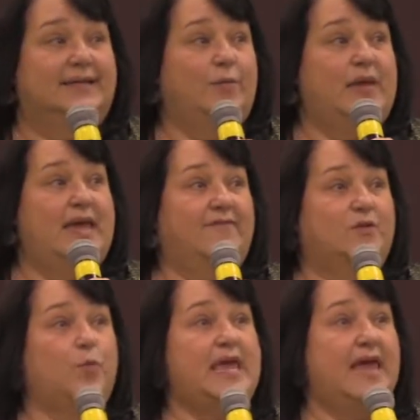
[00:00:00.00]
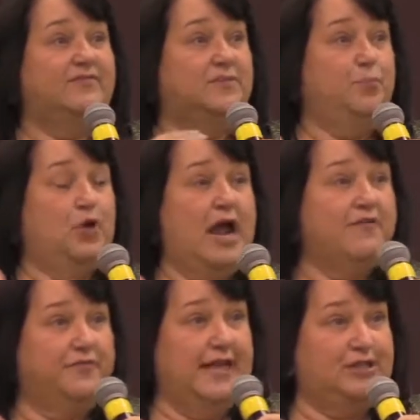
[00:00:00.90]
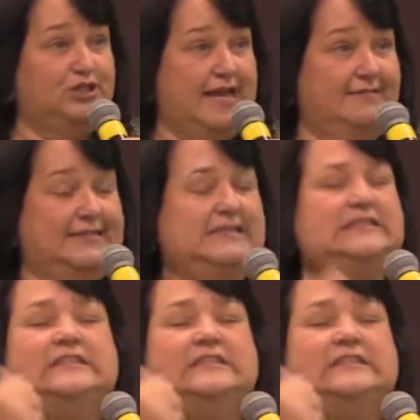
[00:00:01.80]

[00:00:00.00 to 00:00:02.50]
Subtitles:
We have to put our flesh down and say,